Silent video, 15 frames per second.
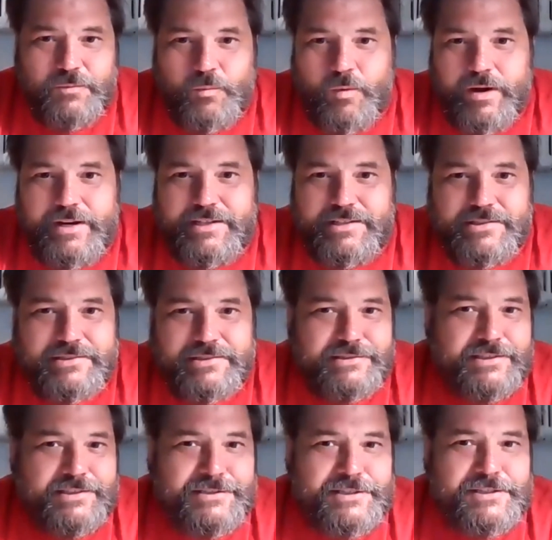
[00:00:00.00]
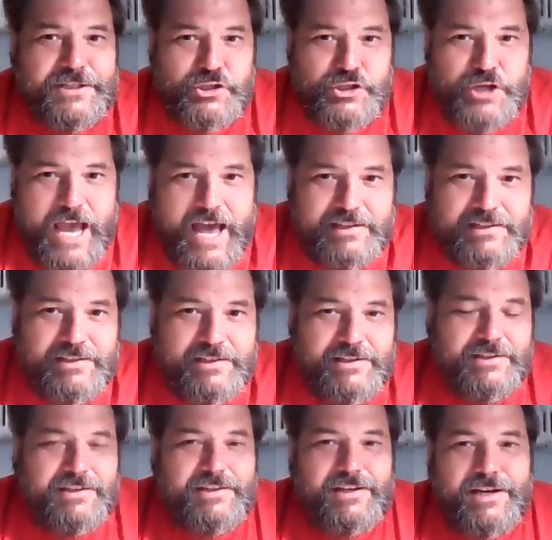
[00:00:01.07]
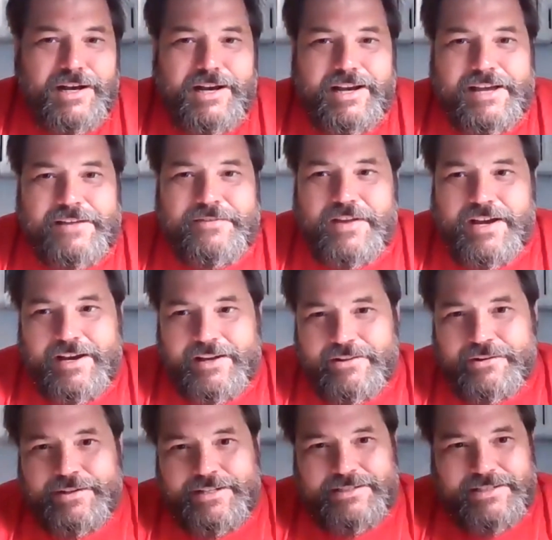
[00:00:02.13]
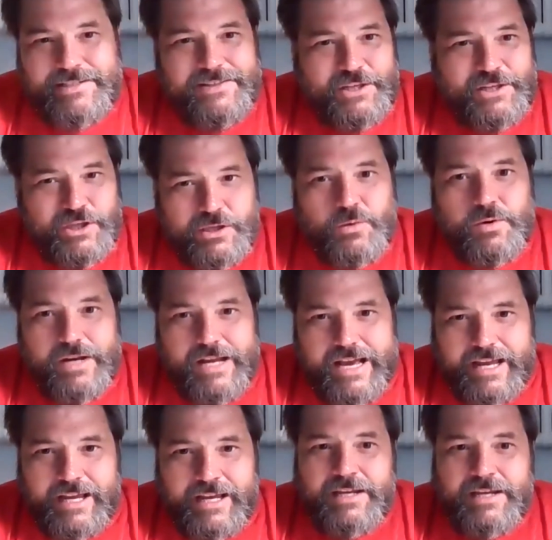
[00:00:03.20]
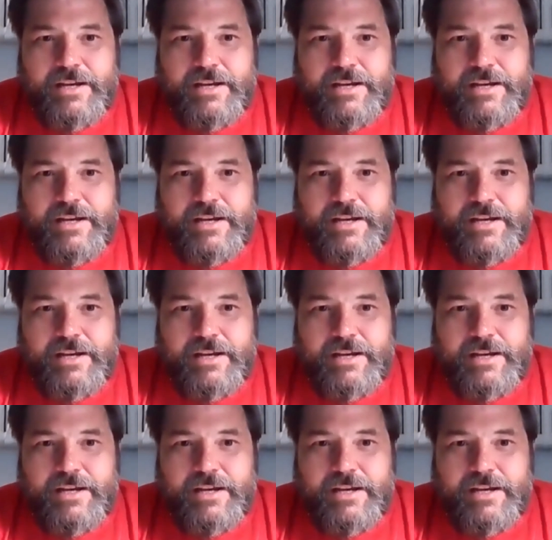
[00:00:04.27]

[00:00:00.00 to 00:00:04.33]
One is in the chat, and the other is in the Q&A.